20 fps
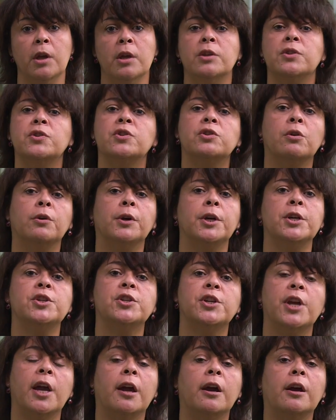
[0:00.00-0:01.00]
Stories
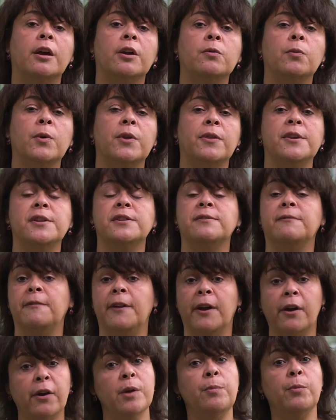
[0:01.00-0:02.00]
shared with these
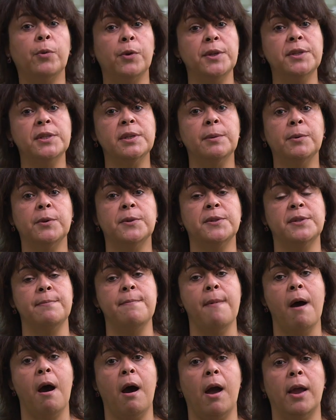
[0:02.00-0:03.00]
very principles in
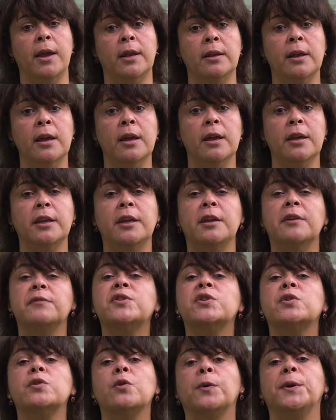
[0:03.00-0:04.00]
mind give
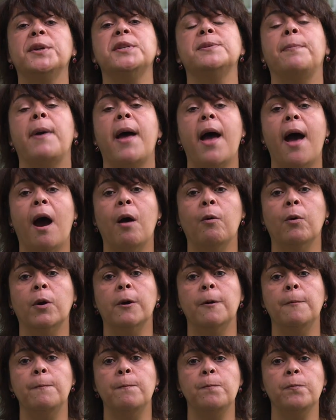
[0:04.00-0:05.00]
stories
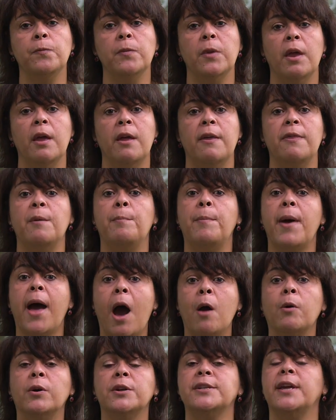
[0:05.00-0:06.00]
power, the
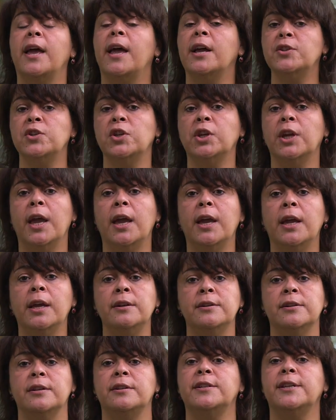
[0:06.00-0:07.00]
power to
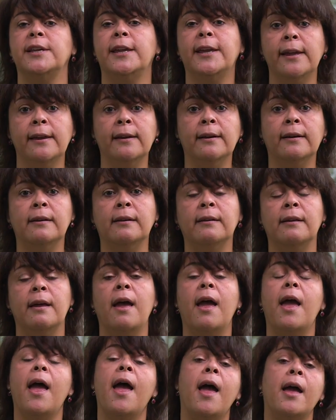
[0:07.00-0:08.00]
educate, to heal,
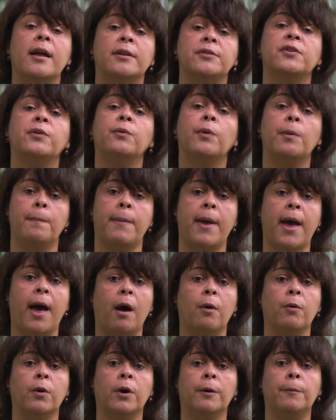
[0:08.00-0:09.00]
and to
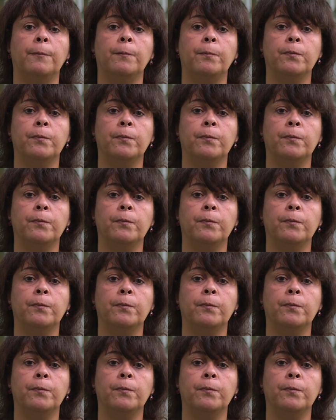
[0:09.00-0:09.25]
empower.